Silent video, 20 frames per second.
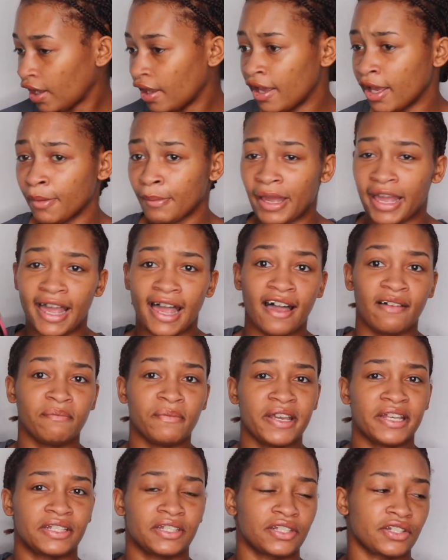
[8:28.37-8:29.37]
um, I have
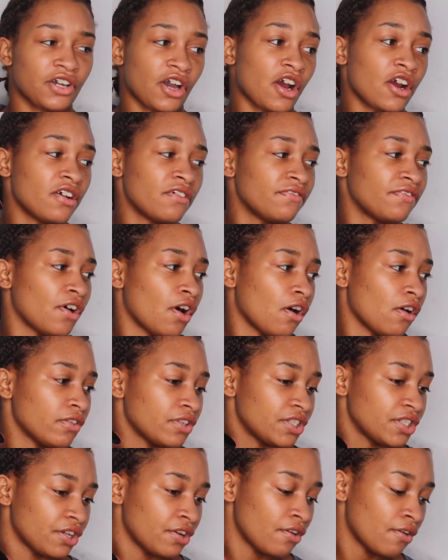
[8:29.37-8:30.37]
my scarf
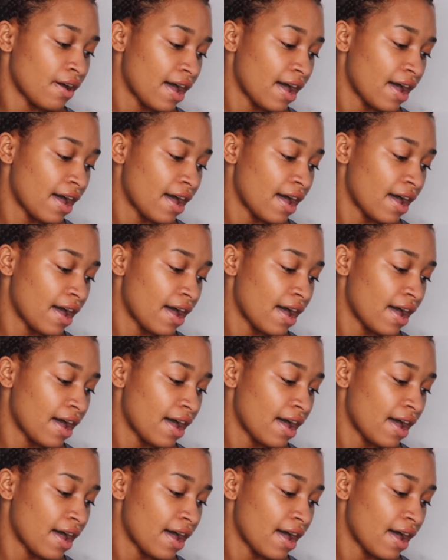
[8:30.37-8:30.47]
also.